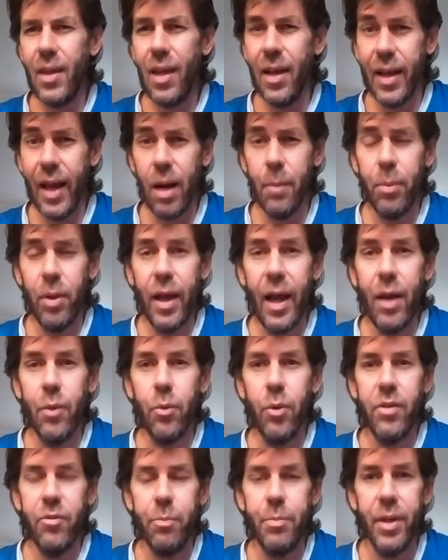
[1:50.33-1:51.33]
got a plan
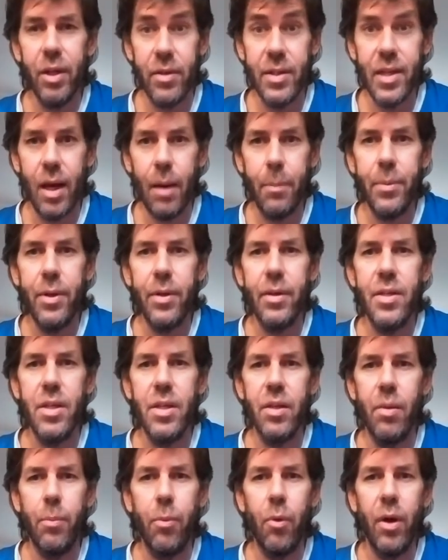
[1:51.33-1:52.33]
where you've built up to
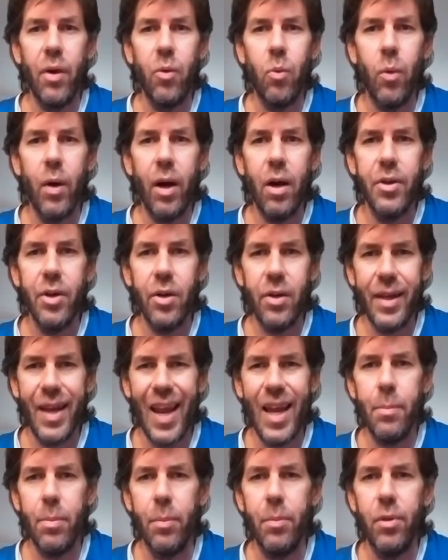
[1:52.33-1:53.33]
the point where you're
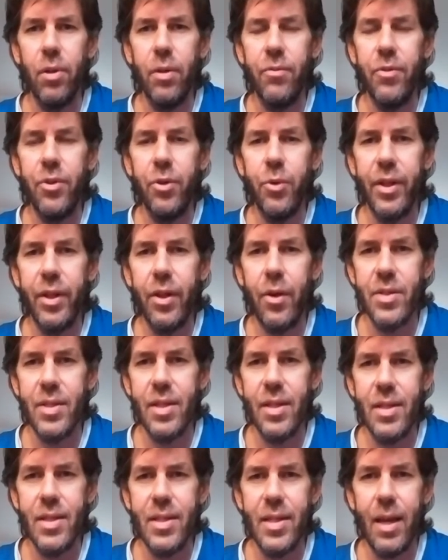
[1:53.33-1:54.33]
capable of doing those in
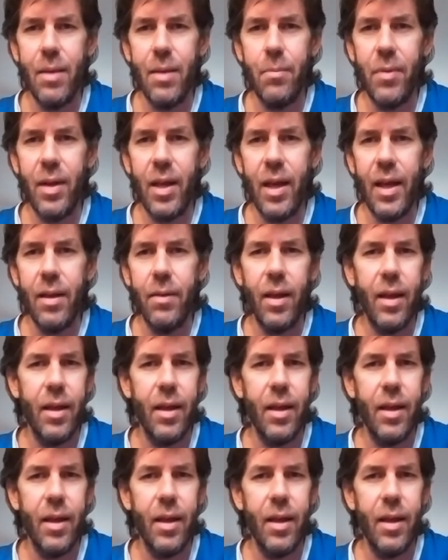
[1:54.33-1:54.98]
the same day.